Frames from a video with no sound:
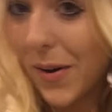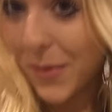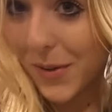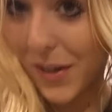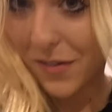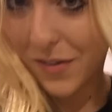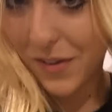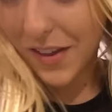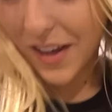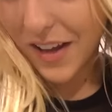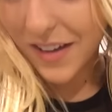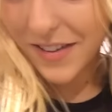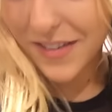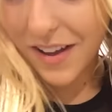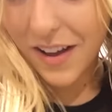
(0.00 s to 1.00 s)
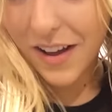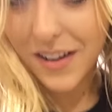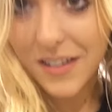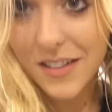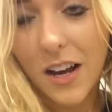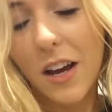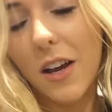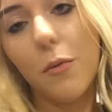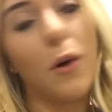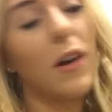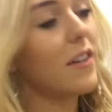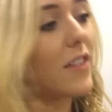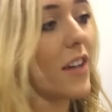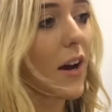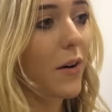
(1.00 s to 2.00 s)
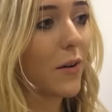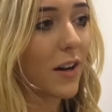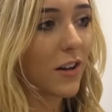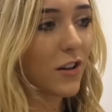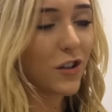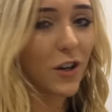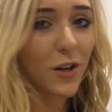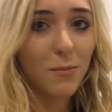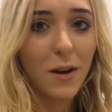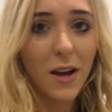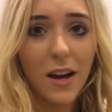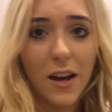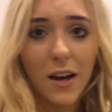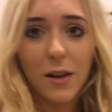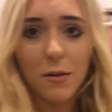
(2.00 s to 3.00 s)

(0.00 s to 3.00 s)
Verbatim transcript: I'm going for this, and I went out and I showed Matt,